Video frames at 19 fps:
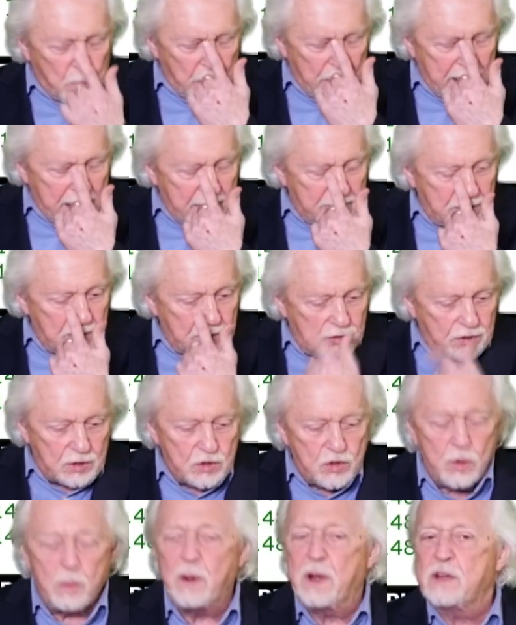We have the
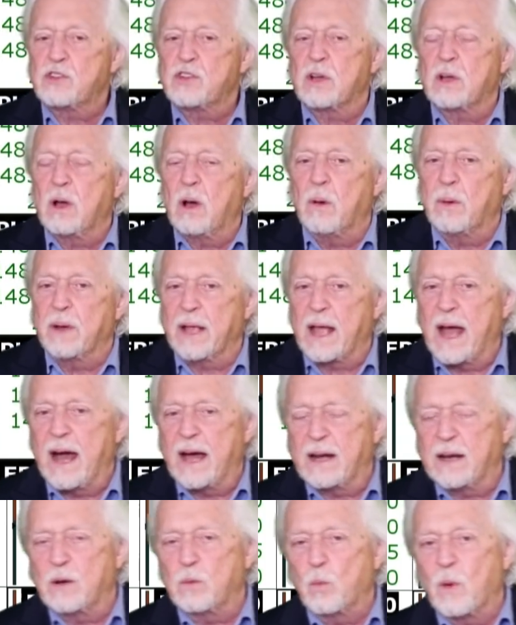situation going
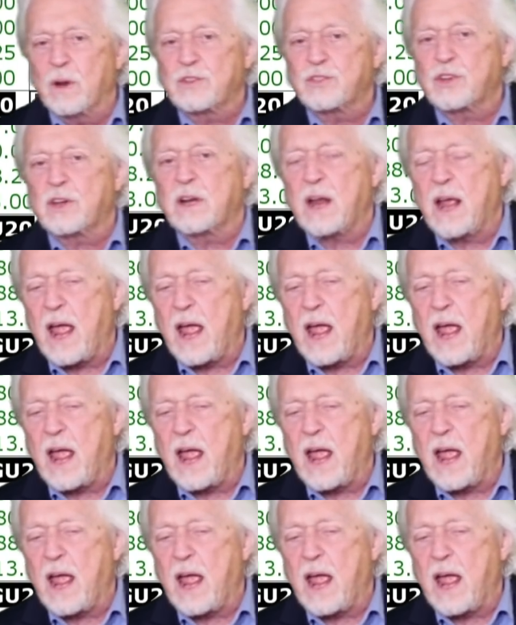on and what's going